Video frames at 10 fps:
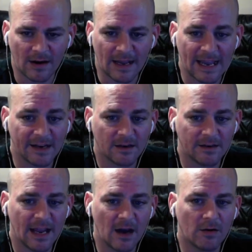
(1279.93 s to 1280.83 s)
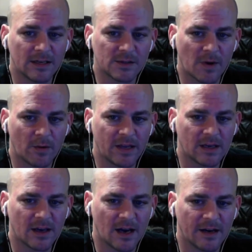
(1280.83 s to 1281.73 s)
And now is where we
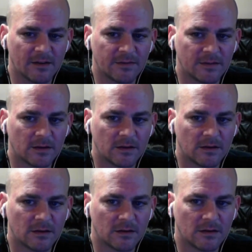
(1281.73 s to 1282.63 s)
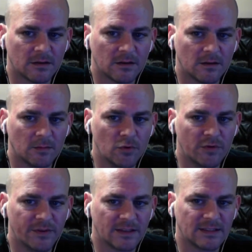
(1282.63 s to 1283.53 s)
can kind of
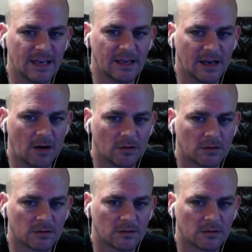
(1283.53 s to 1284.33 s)
move in to take it out.